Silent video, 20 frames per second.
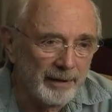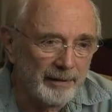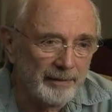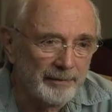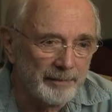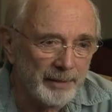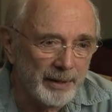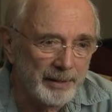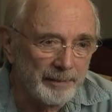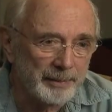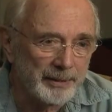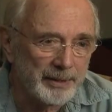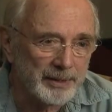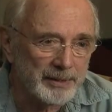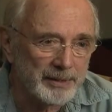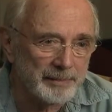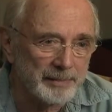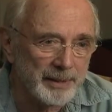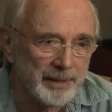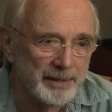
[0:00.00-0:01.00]
of my
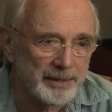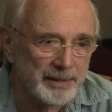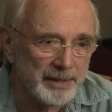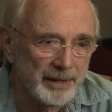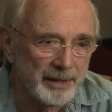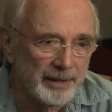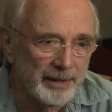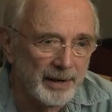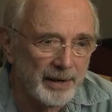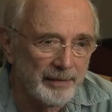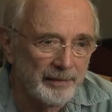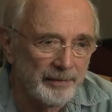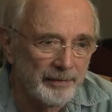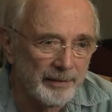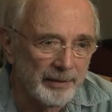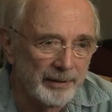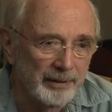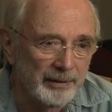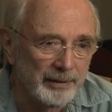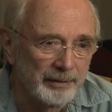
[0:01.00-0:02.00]
participation in the art
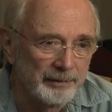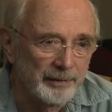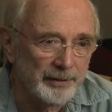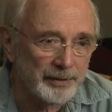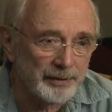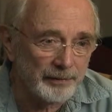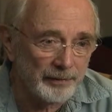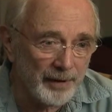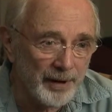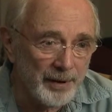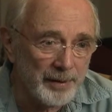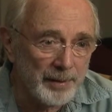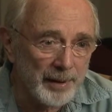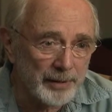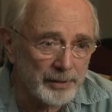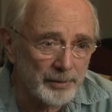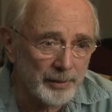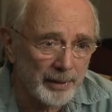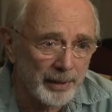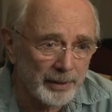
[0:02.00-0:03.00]
field. If it's fun,
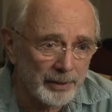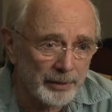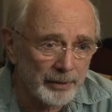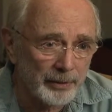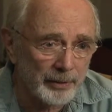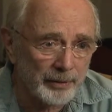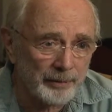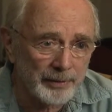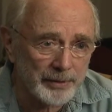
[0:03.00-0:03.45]
that's what I do.